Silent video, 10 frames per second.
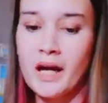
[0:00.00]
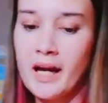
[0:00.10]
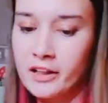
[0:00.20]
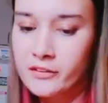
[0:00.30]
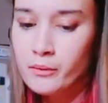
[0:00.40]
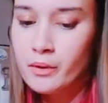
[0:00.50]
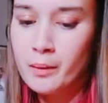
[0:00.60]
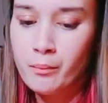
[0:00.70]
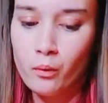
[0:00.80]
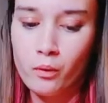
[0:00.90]
I actually went
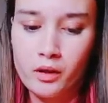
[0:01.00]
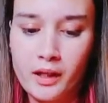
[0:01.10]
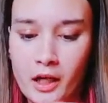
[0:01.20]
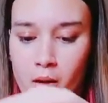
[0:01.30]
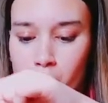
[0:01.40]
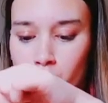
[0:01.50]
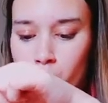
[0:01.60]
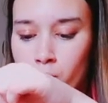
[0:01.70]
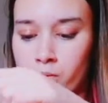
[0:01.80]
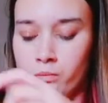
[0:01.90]
and bought caramel
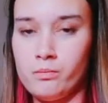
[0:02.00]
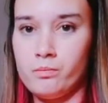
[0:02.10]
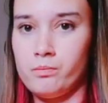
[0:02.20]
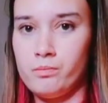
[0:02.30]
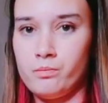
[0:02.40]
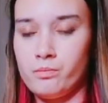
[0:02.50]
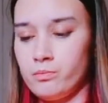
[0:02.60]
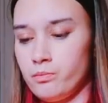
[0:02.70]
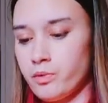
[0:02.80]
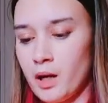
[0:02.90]

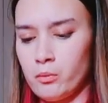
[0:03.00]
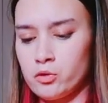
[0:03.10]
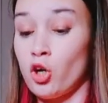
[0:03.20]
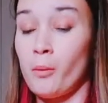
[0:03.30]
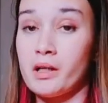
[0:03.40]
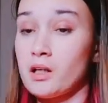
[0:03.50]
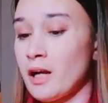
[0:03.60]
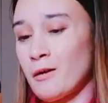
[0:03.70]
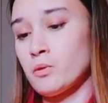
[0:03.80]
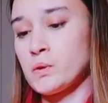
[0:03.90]
topping,
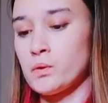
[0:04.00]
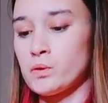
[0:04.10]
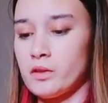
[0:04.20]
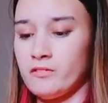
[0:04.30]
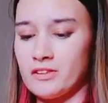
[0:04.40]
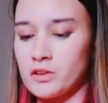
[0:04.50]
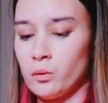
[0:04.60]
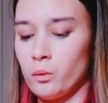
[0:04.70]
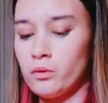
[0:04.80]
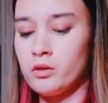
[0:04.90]
caramel sauce, whatever it's
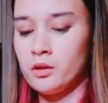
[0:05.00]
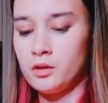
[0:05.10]
called.